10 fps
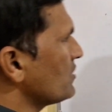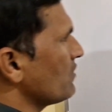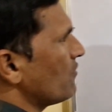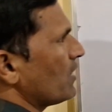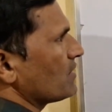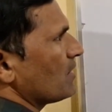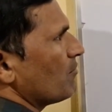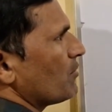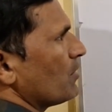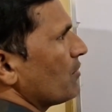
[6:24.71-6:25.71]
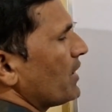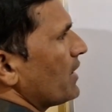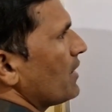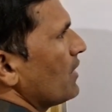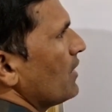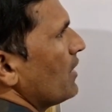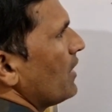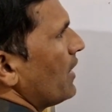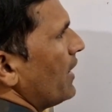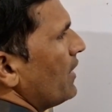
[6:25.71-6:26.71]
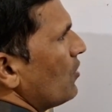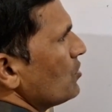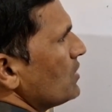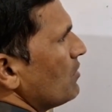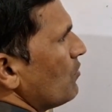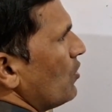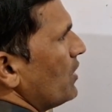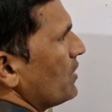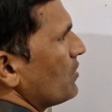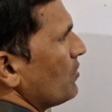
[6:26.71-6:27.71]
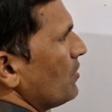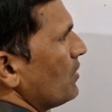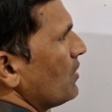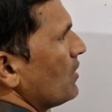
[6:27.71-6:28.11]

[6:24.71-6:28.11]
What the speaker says: Say for example, you take hydrogen molecule.